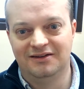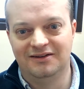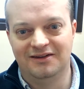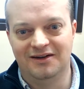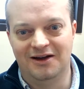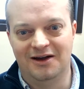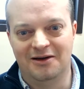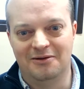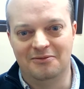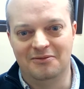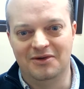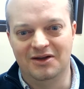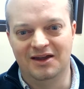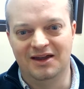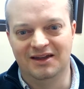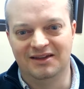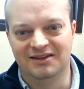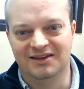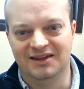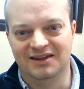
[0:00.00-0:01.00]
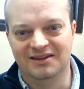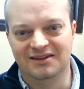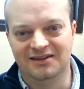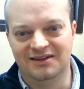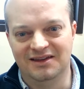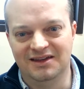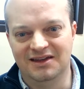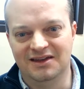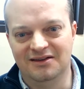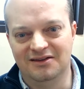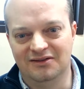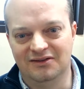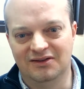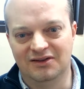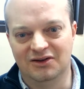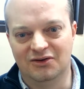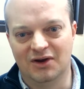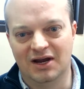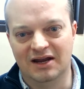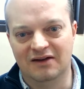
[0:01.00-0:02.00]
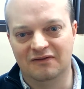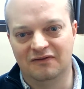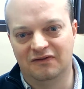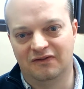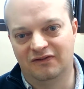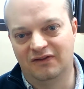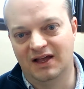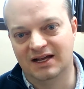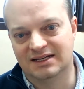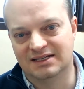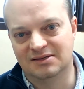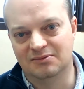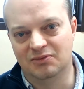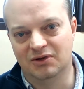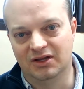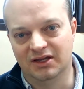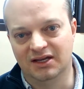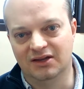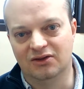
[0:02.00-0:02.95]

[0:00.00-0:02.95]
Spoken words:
and then the great flexibility.